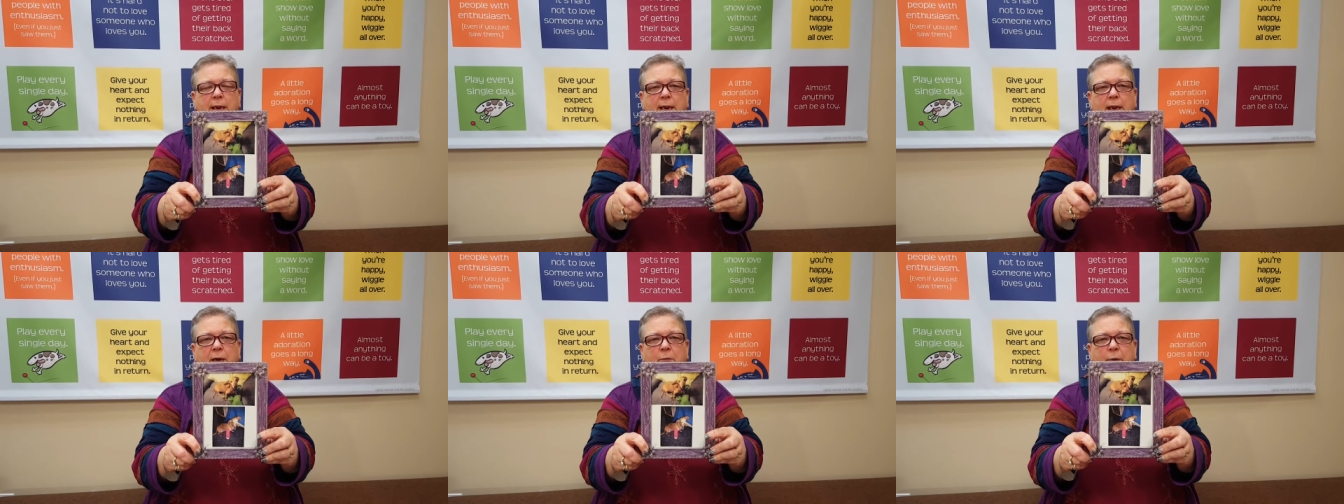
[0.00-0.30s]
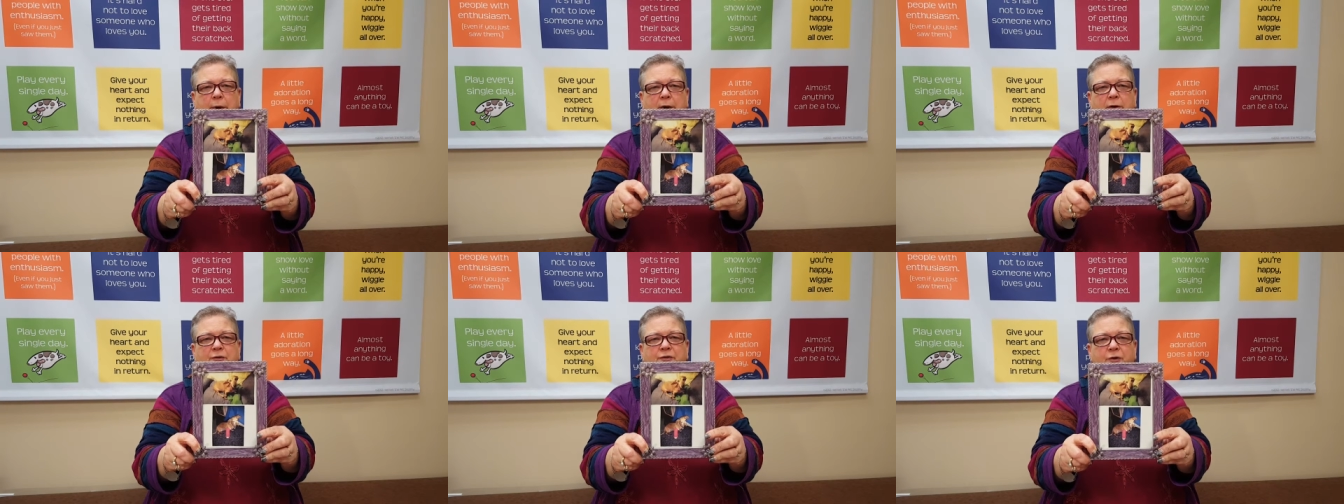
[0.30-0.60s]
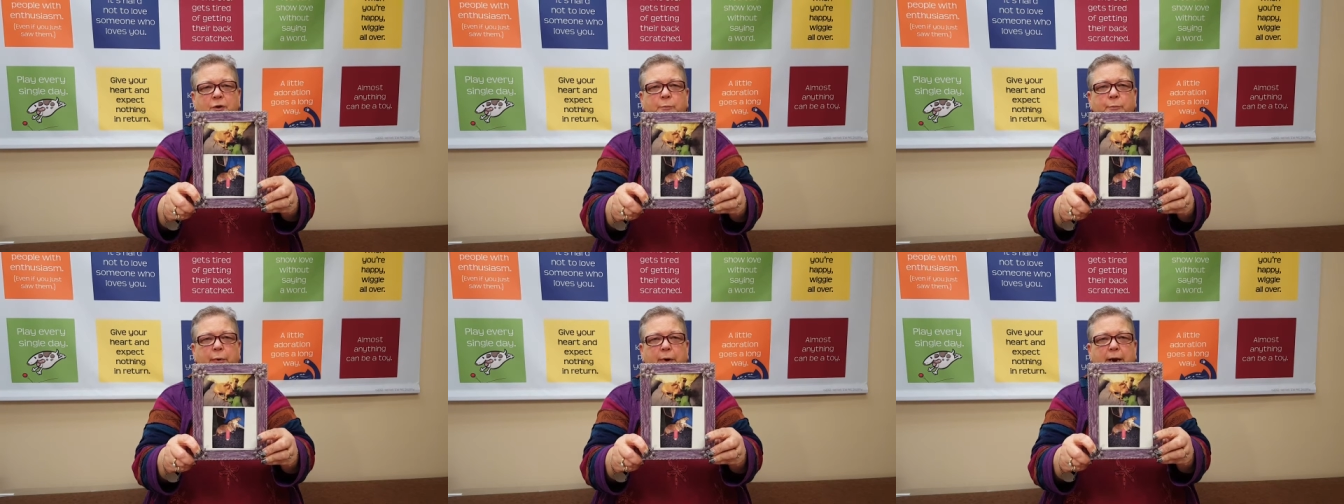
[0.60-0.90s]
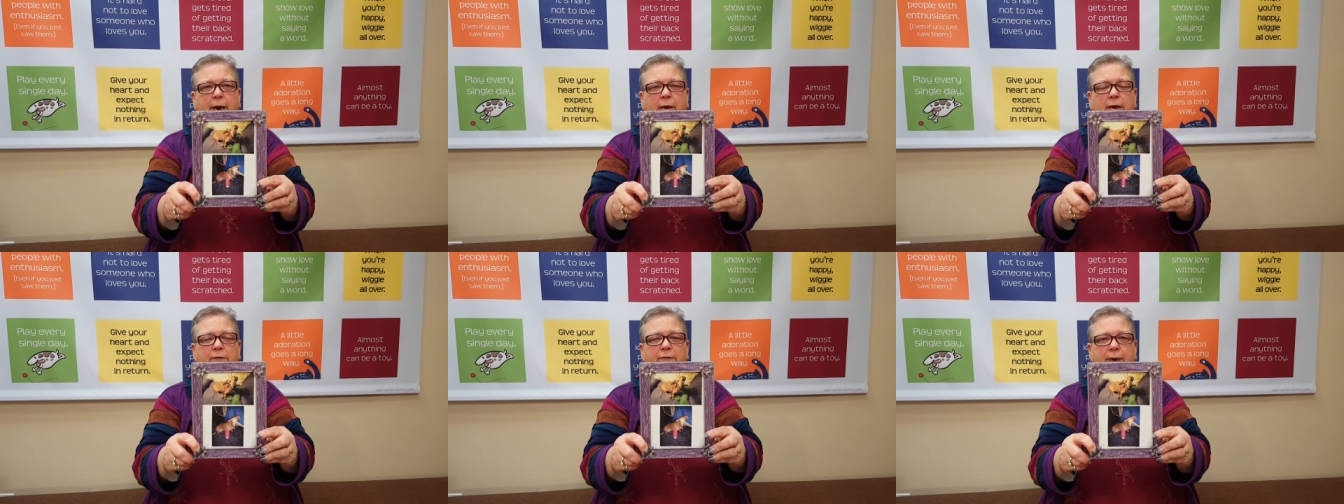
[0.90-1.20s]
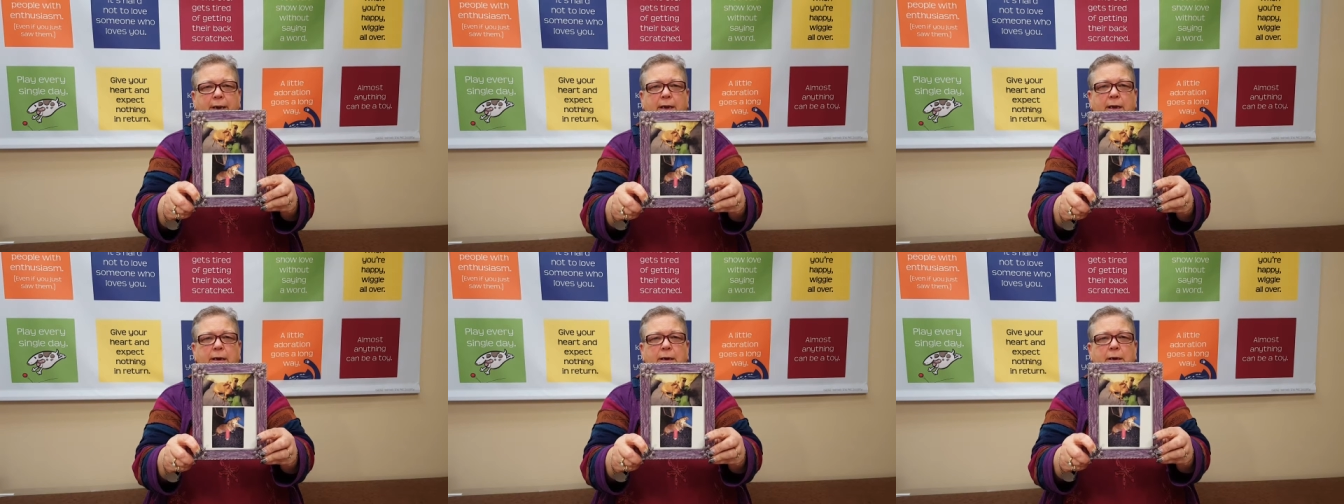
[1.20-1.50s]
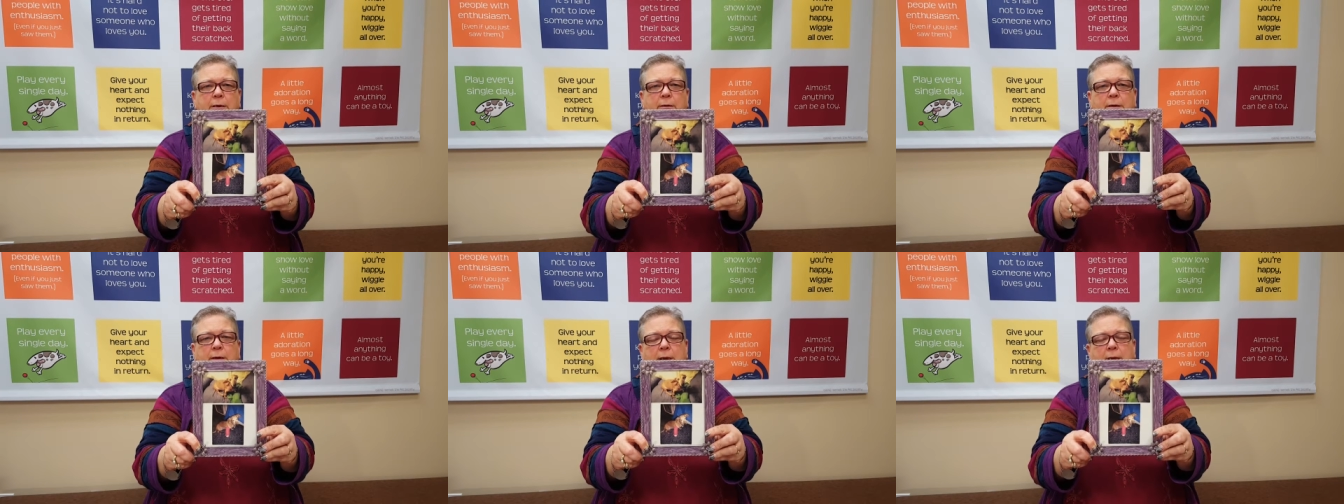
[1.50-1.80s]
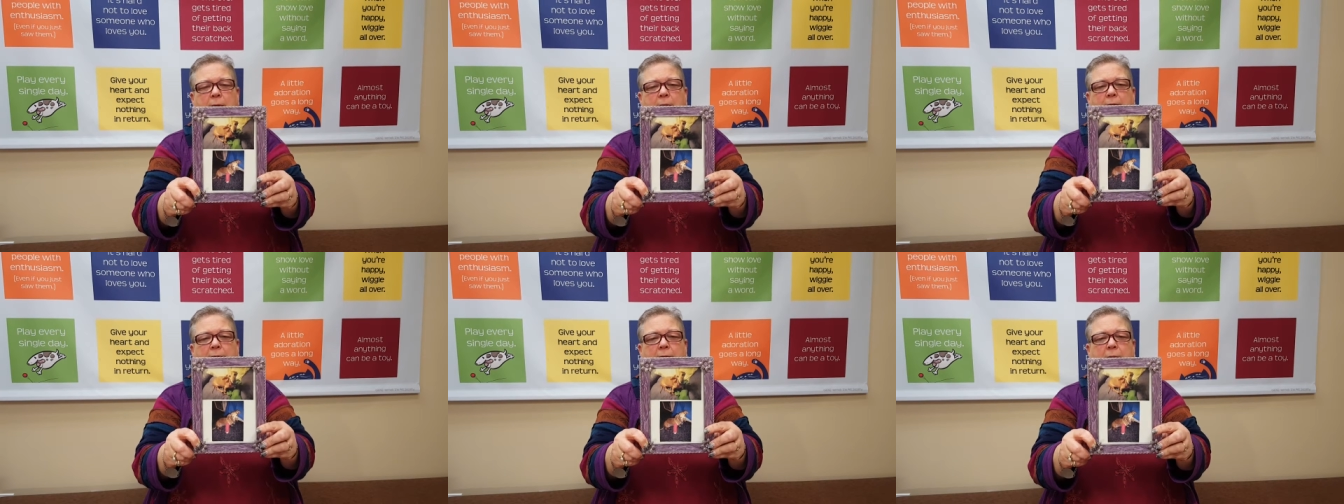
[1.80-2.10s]
And we are so proud of Hannah
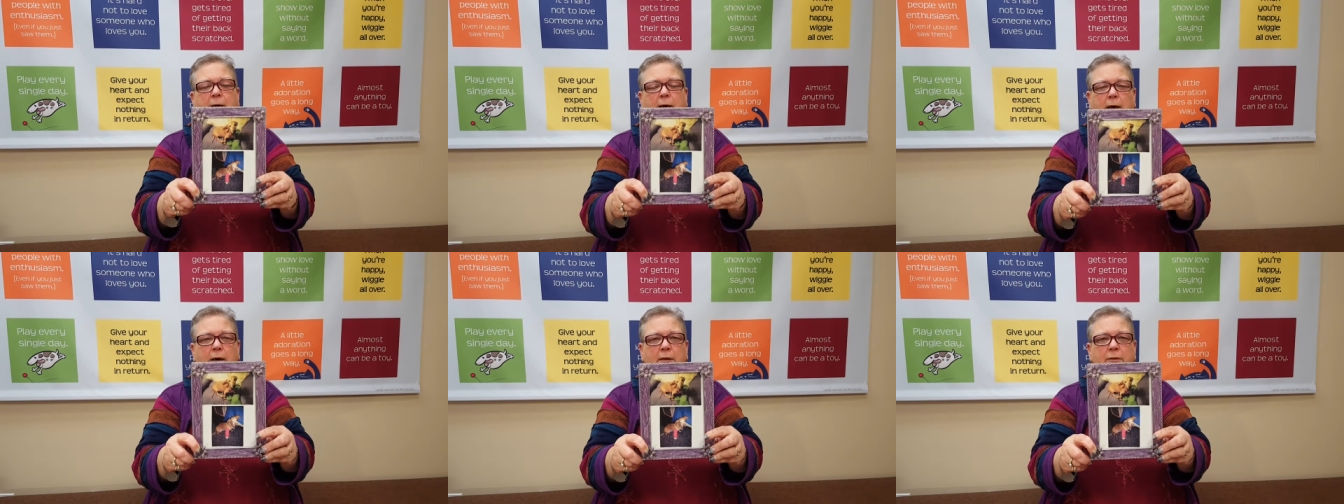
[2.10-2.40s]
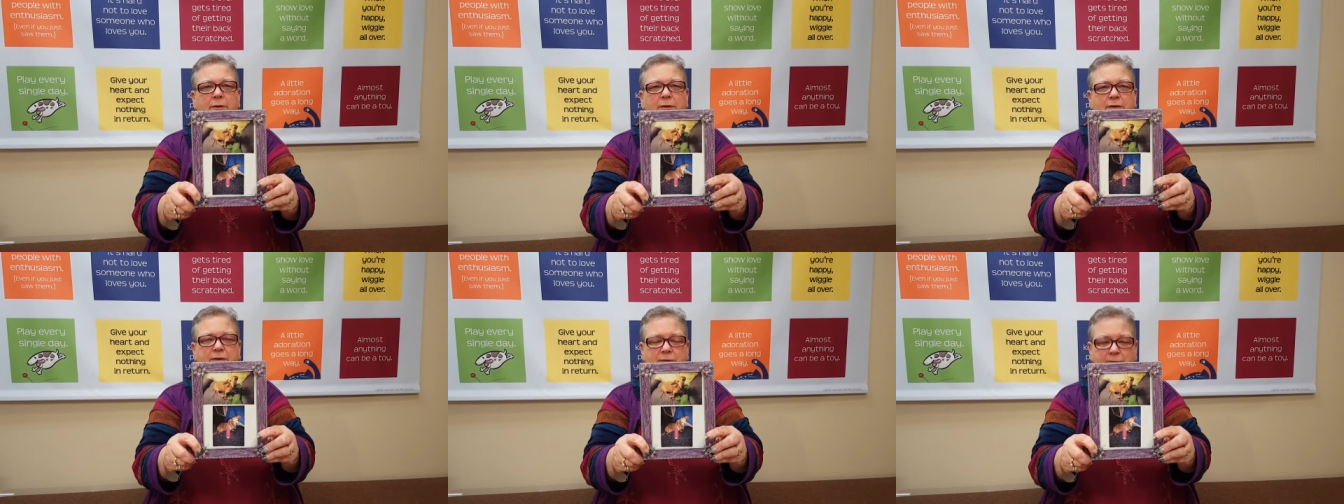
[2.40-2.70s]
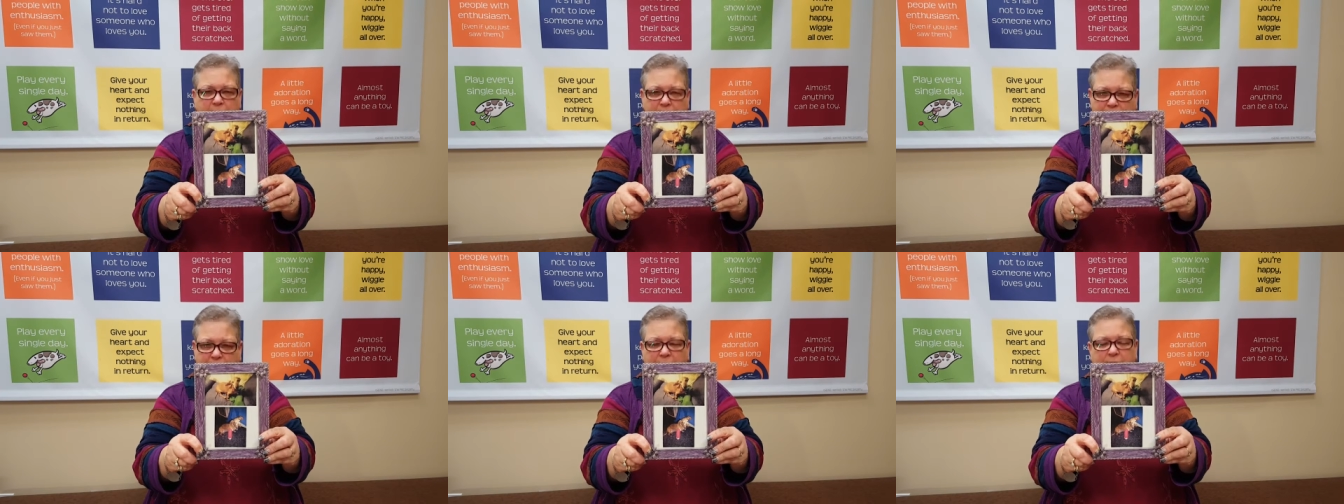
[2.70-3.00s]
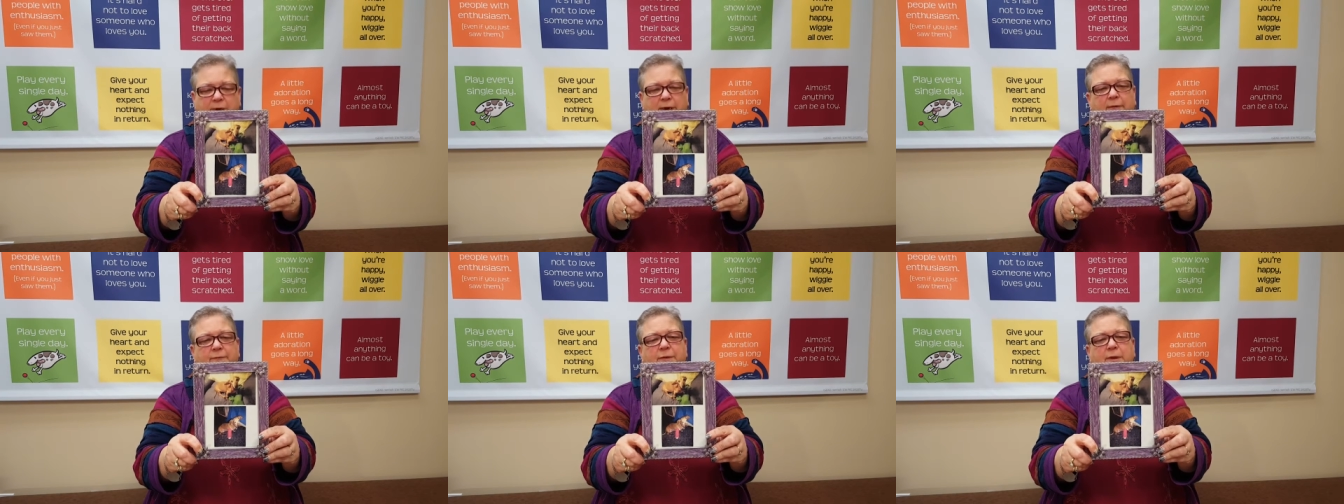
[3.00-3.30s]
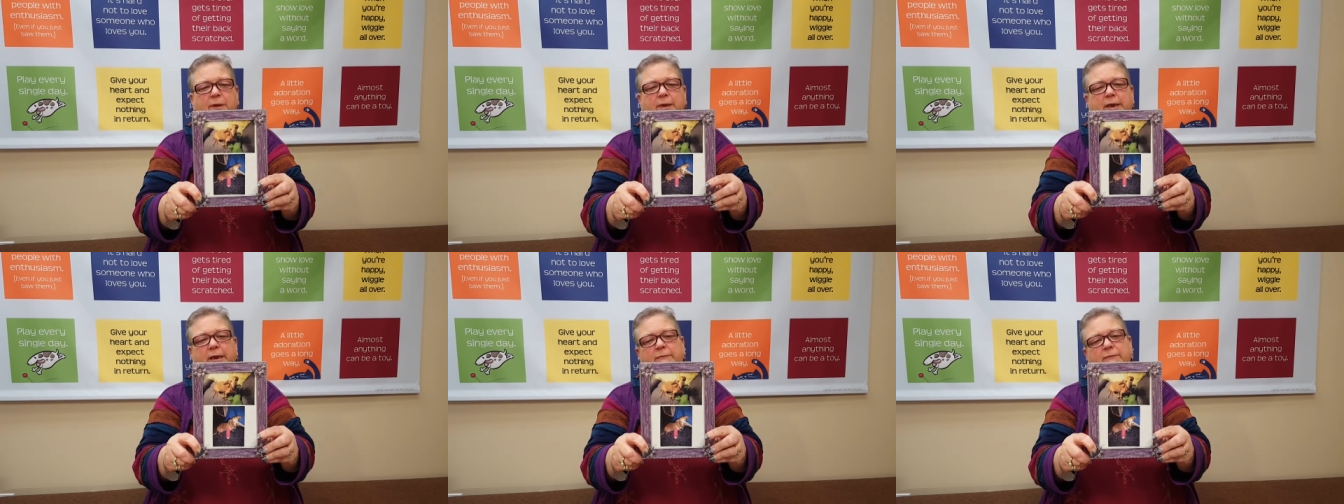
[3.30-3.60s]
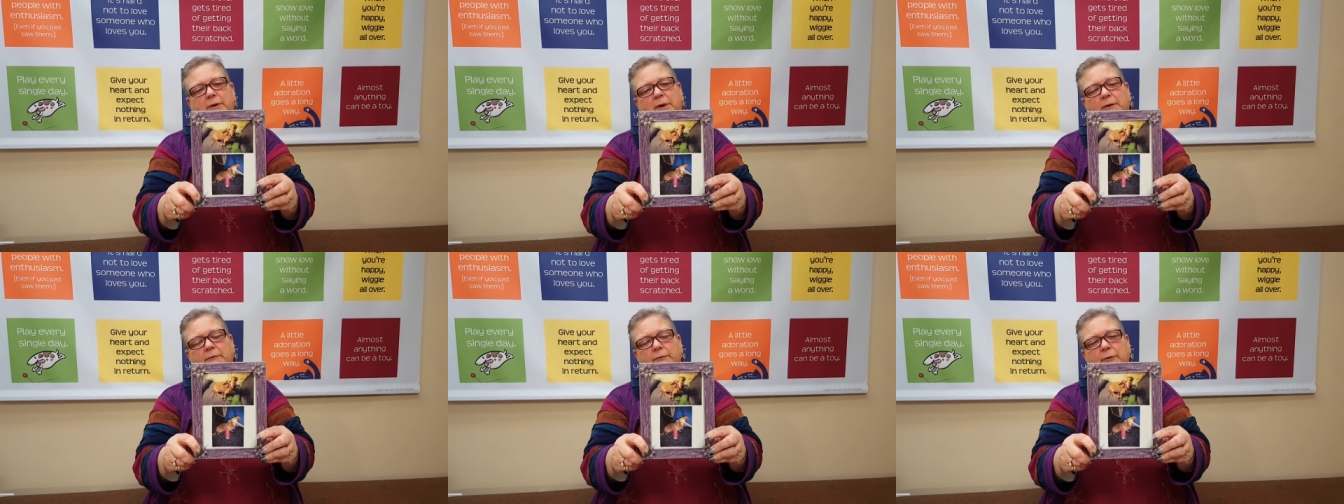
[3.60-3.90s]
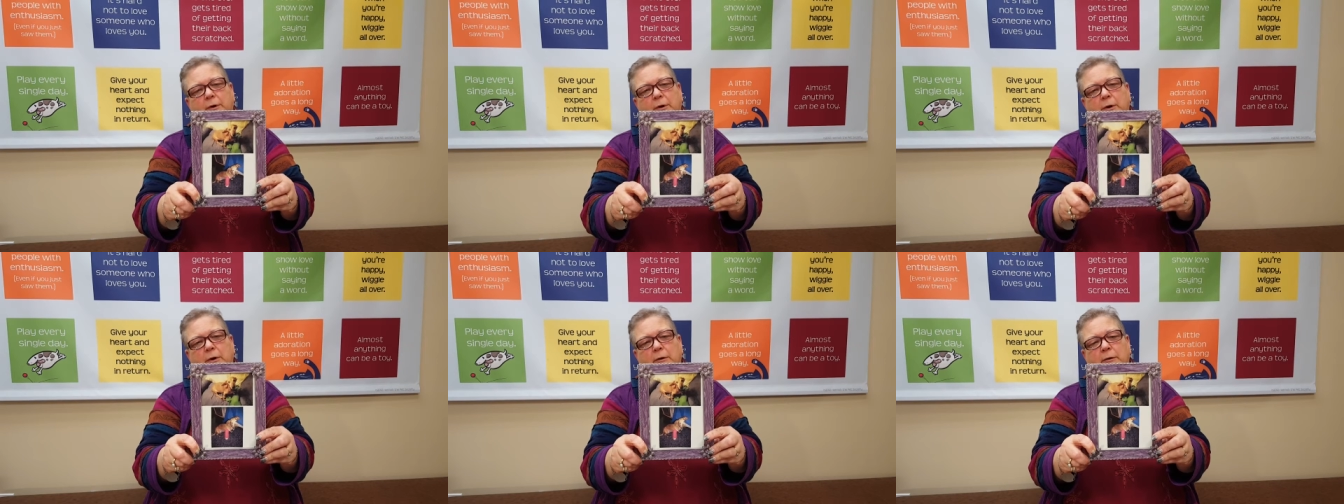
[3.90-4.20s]
and all the stuff that they have done for
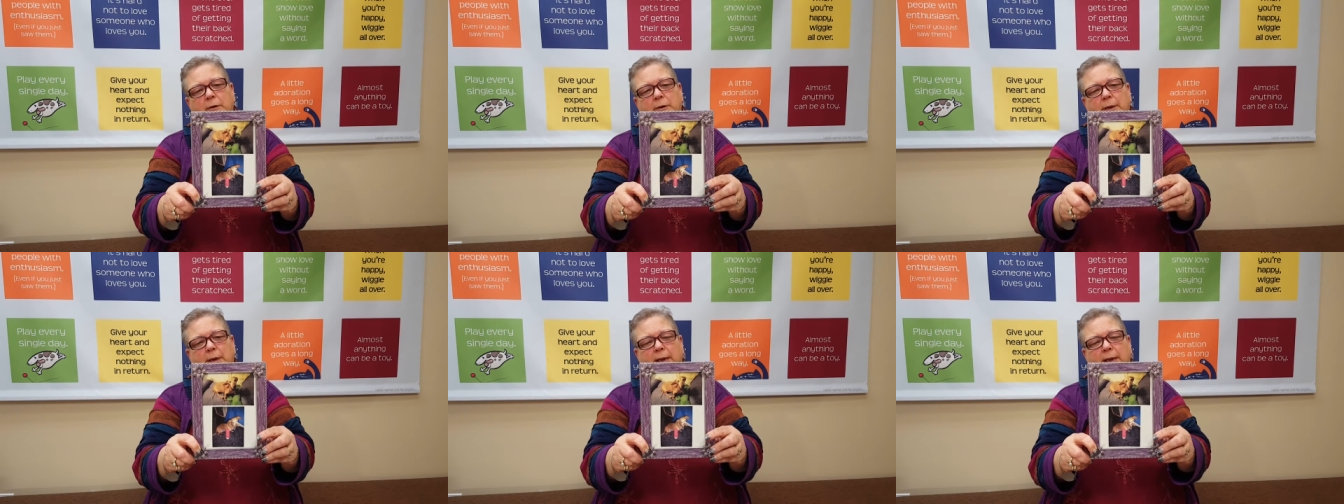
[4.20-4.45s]
her.